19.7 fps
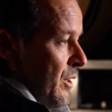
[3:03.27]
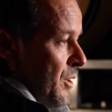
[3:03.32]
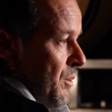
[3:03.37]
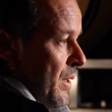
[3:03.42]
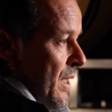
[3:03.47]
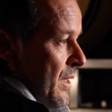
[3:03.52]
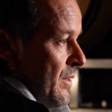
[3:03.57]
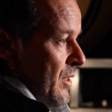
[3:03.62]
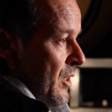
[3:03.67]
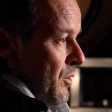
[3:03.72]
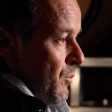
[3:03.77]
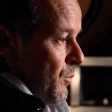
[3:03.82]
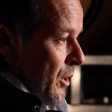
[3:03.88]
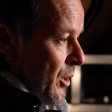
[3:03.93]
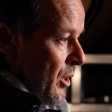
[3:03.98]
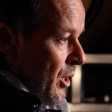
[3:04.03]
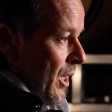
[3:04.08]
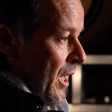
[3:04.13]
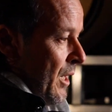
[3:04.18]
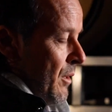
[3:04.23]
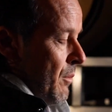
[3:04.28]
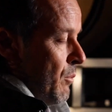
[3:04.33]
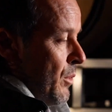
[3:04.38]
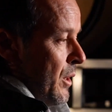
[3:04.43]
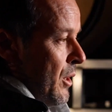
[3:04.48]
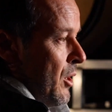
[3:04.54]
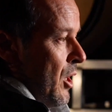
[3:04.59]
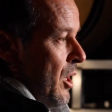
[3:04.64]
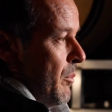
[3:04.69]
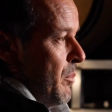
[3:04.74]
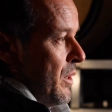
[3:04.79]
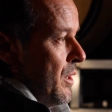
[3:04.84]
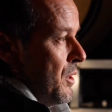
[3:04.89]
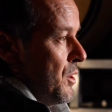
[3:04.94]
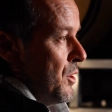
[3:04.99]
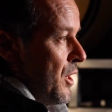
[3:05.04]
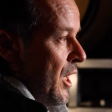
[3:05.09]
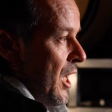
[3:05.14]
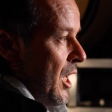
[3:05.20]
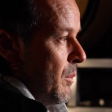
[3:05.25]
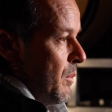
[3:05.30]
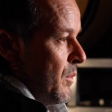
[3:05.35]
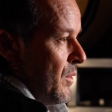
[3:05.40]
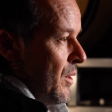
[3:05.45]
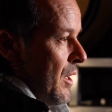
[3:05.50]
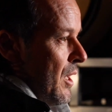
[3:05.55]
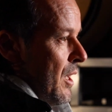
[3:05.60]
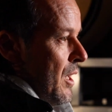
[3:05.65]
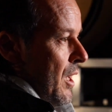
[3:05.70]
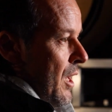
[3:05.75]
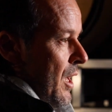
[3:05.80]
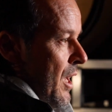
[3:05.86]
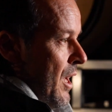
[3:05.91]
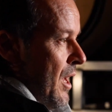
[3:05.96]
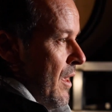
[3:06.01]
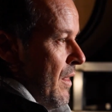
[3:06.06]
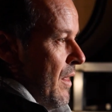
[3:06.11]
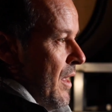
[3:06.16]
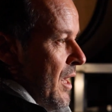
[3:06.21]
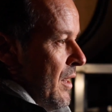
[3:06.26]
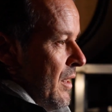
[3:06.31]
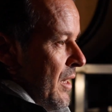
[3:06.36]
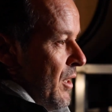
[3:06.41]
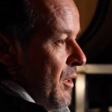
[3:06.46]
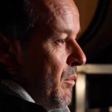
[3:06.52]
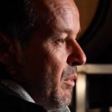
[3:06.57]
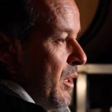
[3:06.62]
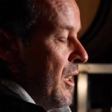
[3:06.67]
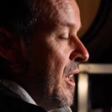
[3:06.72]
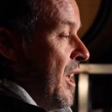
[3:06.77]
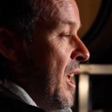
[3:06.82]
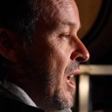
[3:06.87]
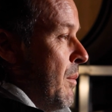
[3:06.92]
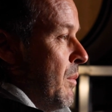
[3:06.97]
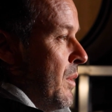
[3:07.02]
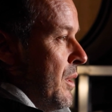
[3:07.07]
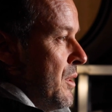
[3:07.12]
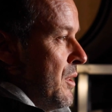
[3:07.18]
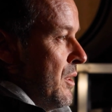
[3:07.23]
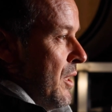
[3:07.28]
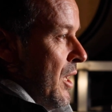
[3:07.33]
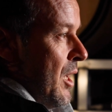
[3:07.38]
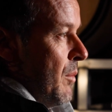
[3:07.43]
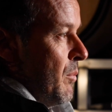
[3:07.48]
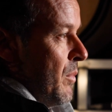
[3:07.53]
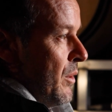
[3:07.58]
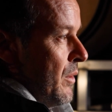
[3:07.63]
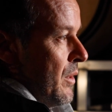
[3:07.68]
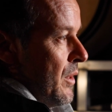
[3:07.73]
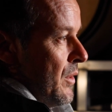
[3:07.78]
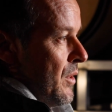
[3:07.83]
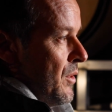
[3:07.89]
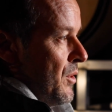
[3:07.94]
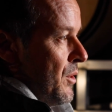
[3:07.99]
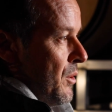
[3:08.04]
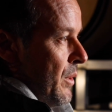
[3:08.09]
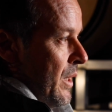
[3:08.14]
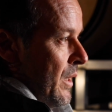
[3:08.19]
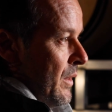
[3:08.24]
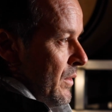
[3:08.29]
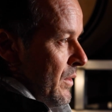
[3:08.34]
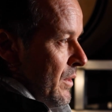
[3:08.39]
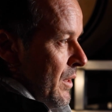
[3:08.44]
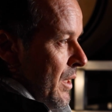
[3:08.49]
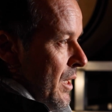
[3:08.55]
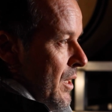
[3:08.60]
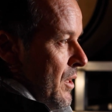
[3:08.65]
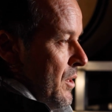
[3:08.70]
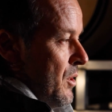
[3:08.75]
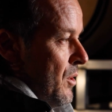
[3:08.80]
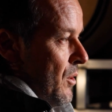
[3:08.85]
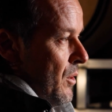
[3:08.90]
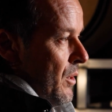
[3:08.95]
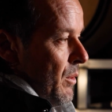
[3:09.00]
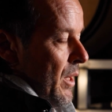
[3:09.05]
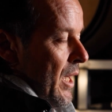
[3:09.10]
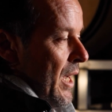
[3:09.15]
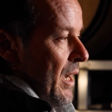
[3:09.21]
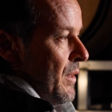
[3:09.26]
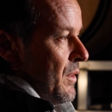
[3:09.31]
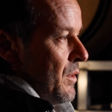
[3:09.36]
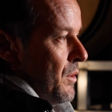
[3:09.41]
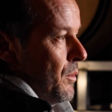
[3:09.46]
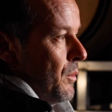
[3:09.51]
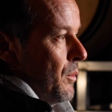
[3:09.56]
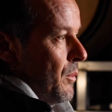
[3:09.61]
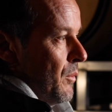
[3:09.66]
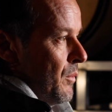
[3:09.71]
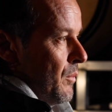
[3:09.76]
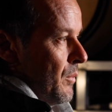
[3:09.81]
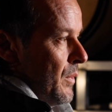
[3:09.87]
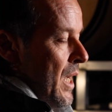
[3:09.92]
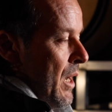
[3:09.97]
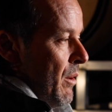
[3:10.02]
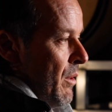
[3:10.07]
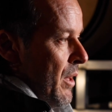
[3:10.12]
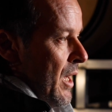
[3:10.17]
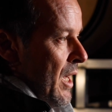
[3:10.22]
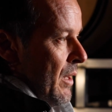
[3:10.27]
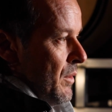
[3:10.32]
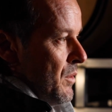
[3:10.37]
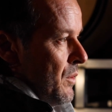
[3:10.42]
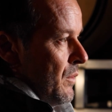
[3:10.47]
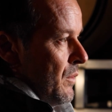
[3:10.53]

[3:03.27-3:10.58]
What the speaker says: dresses, we copied the shapes, and then they became the shape of these screens. So now they have 2